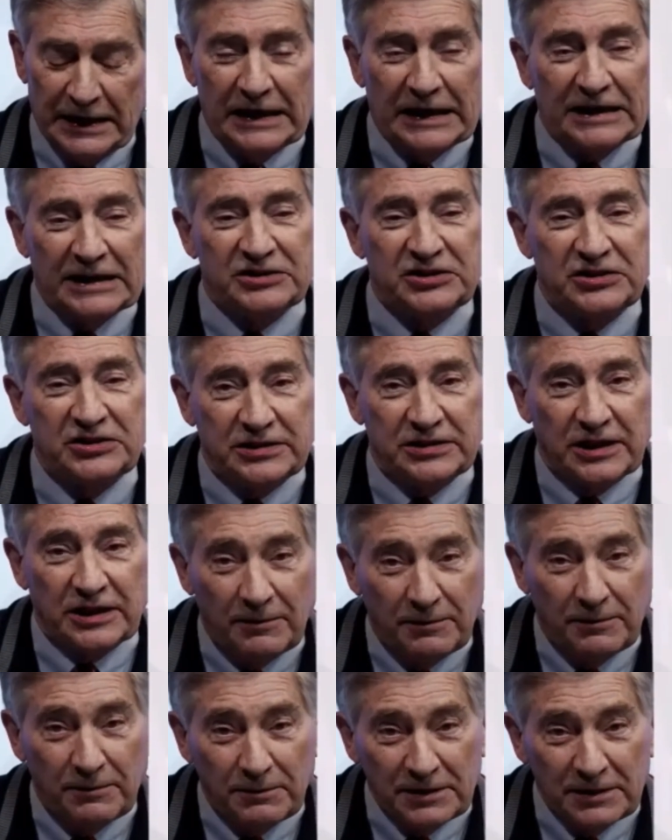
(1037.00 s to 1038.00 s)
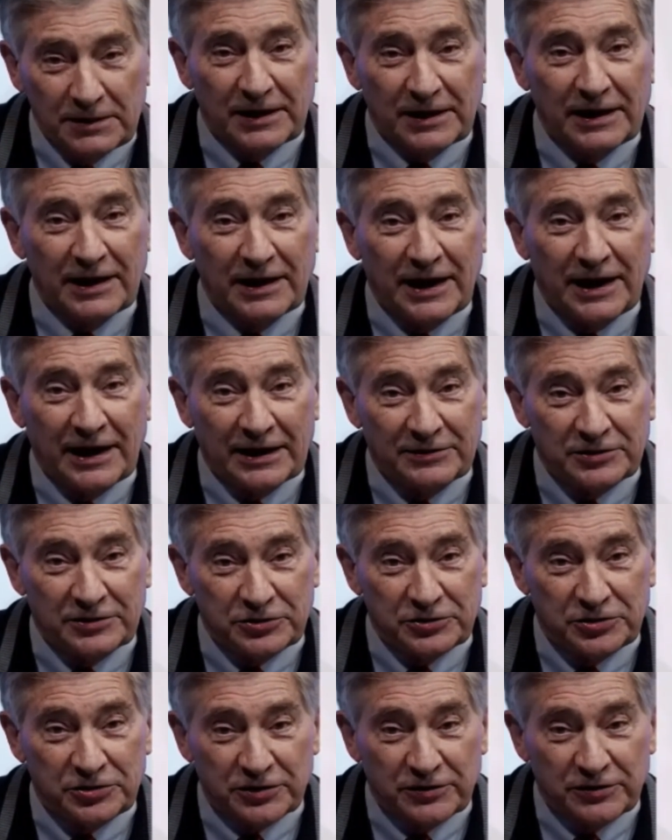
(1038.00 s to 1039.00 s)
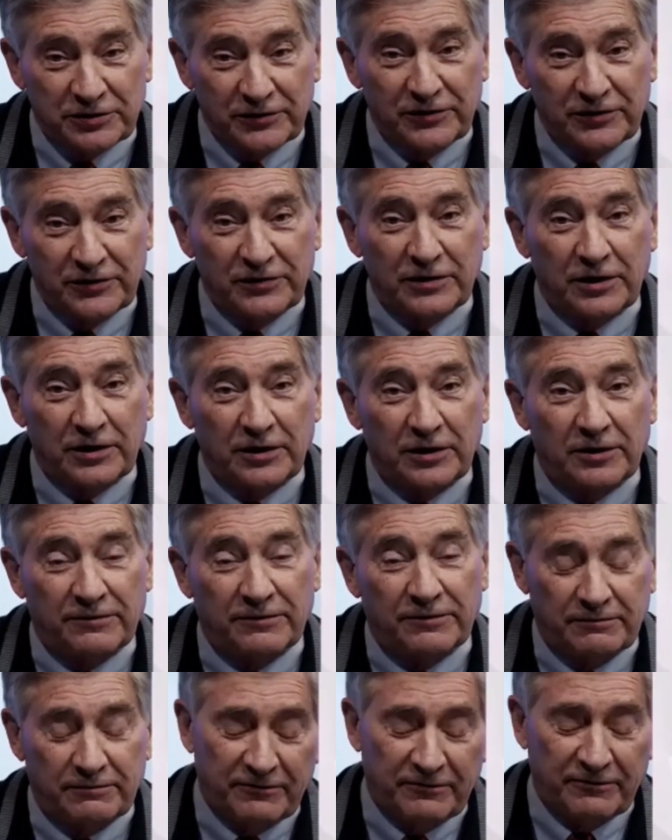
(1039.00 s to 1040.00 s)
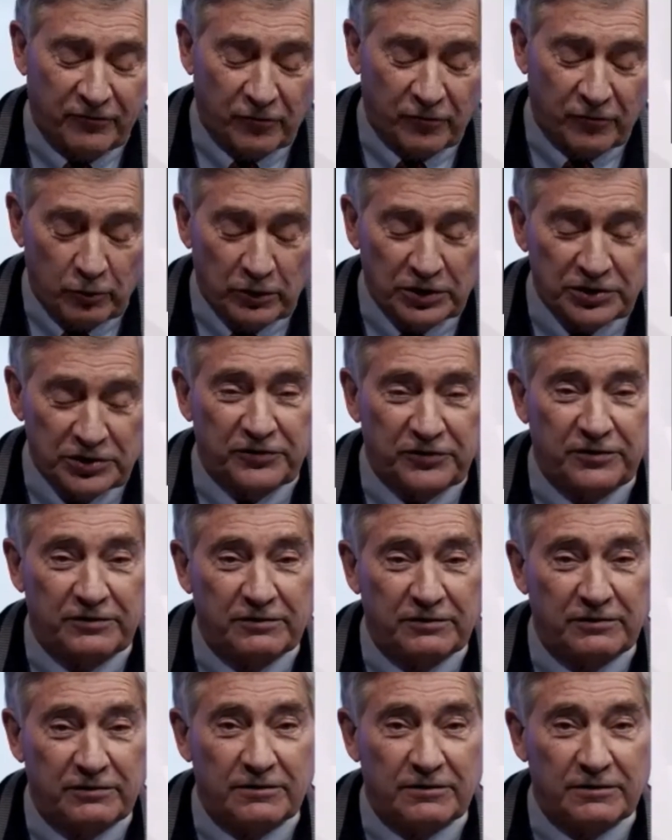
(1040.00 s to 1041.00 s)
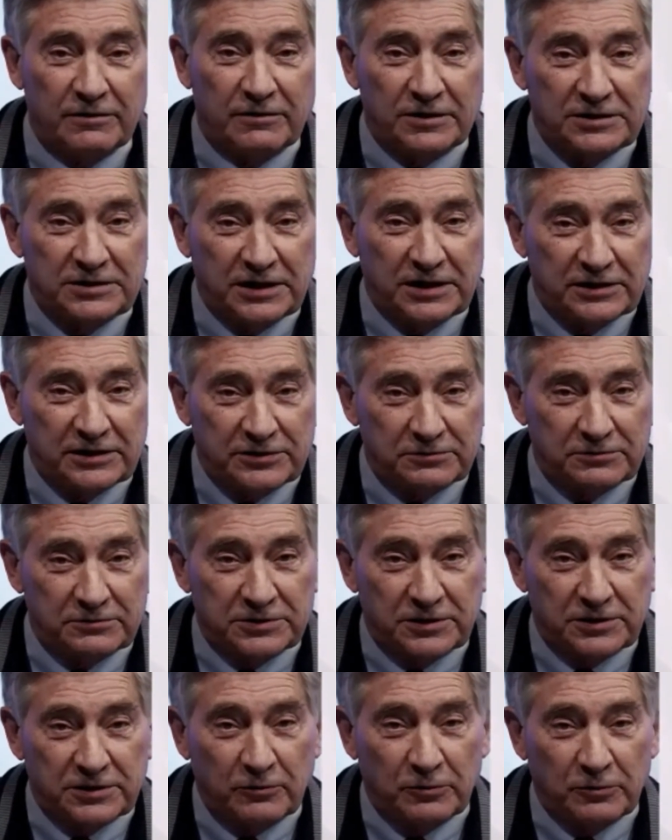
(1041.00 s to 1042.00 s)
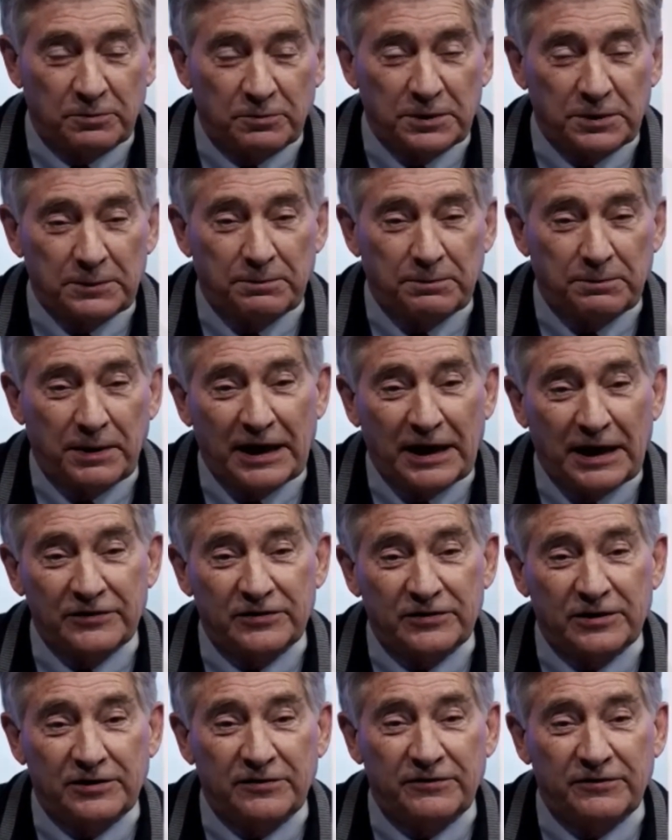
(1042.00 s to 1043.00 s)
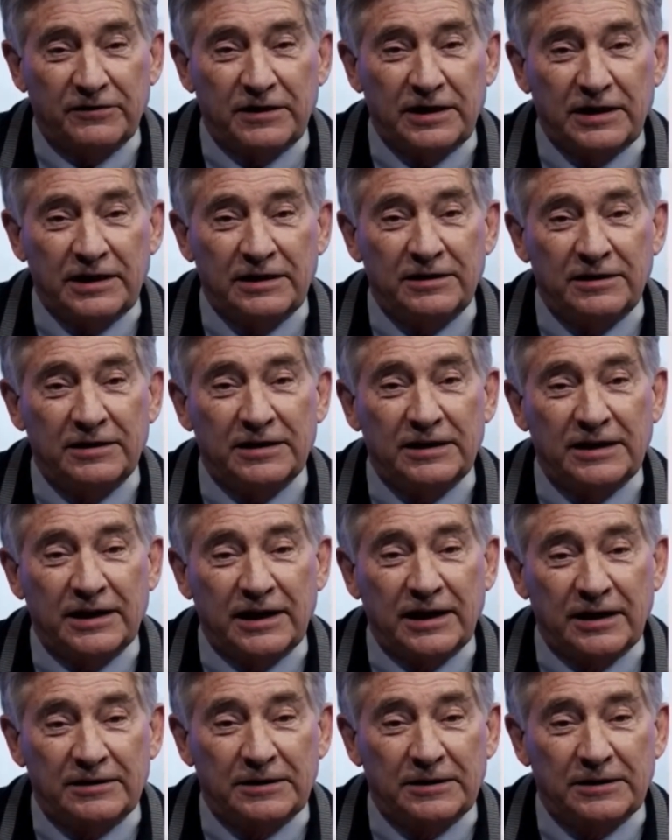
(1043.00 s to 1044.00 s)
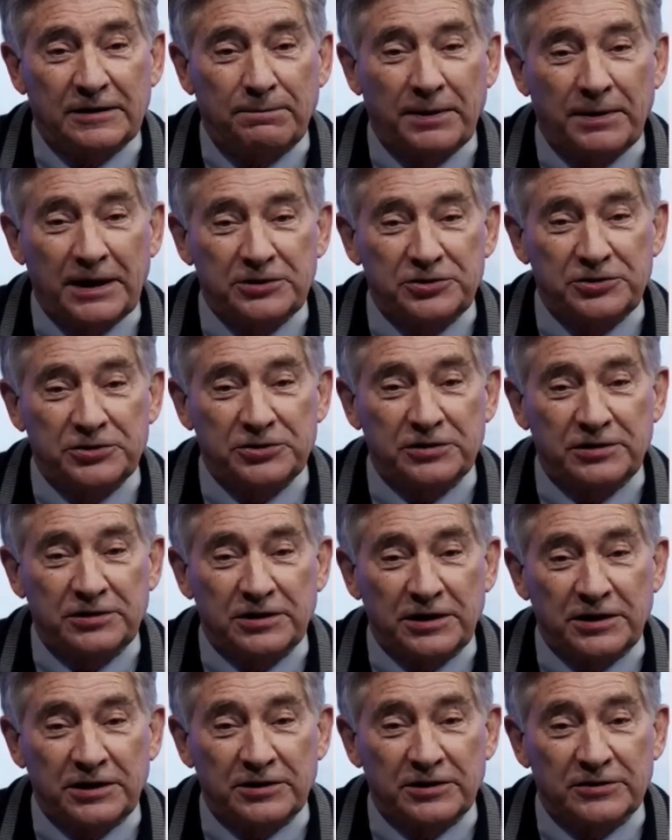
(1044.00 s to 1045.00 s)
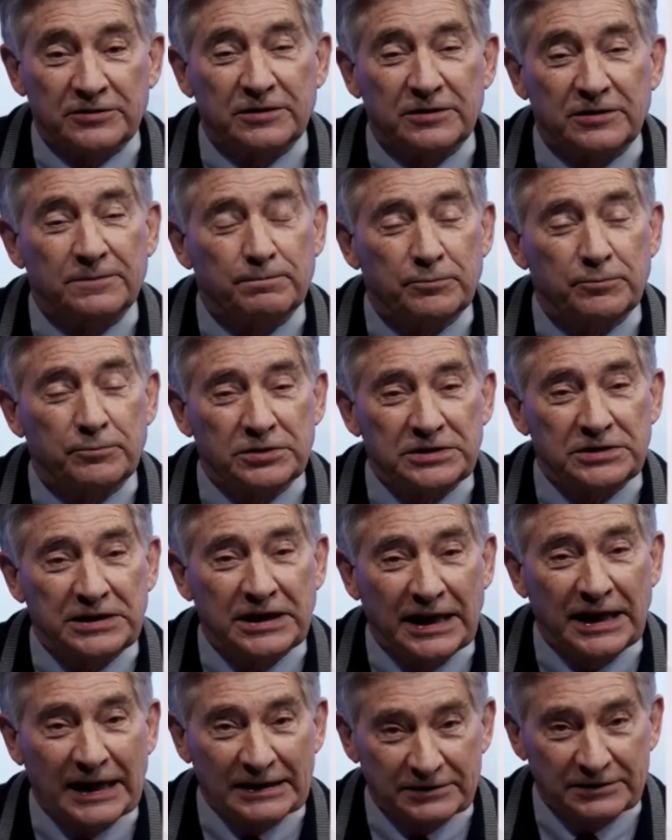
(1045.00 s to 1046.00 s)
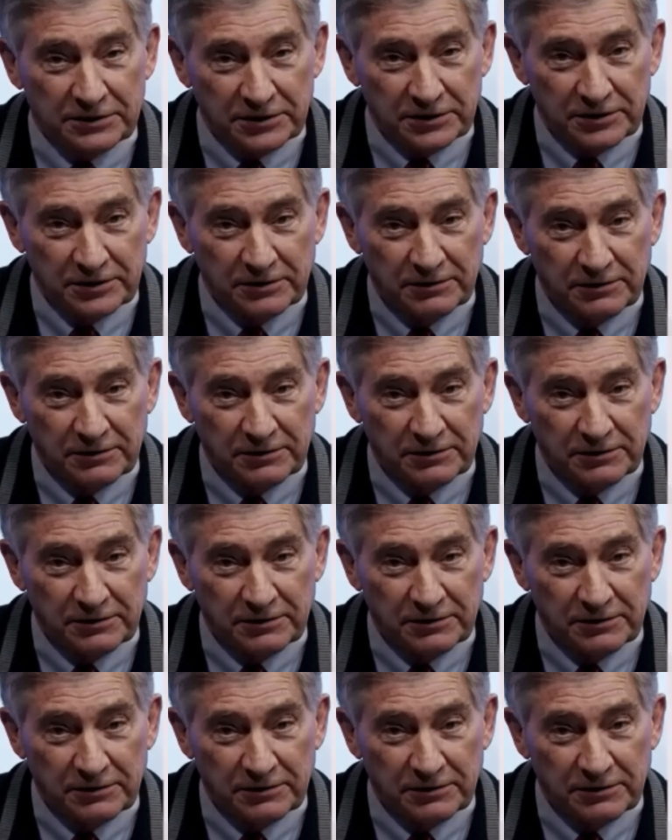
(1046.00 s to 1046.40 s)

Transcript: Some antigens that are for which the test result would be positive indicate the patient is protected.